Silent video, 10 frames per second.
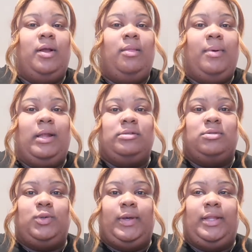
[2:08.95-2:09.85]
in the bottoms
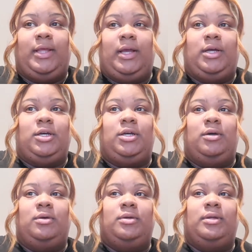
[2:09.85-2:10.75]
between like
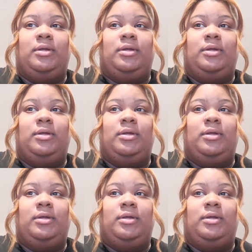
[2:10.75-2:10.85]
a